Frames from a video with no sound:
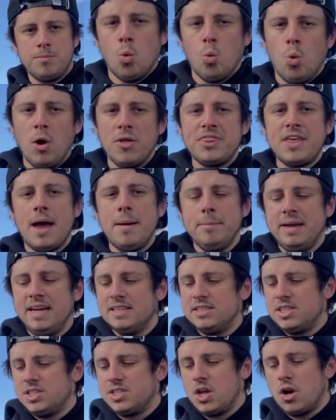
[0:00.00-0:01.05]
What that
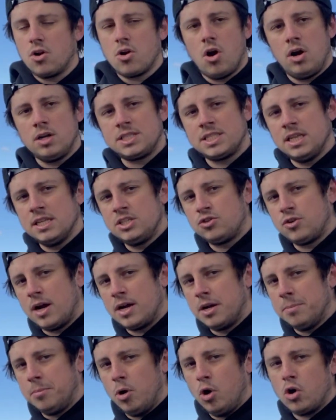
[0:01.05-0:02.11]
means is they're constantly
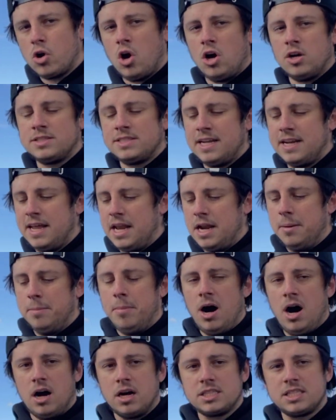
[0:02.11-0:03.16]
trying to put content in a
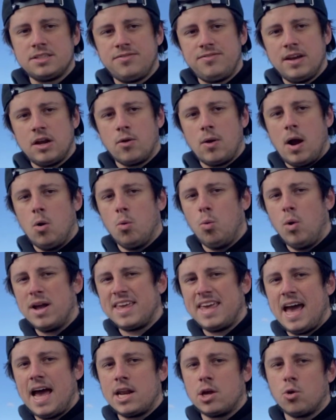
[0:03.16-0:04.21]
box, figure out what
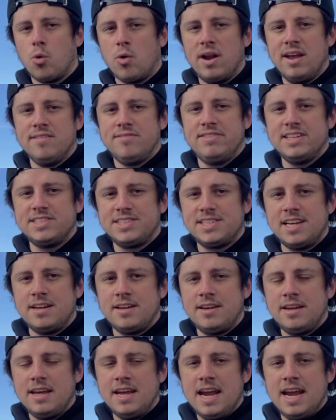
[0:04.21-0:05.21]
category it fits in,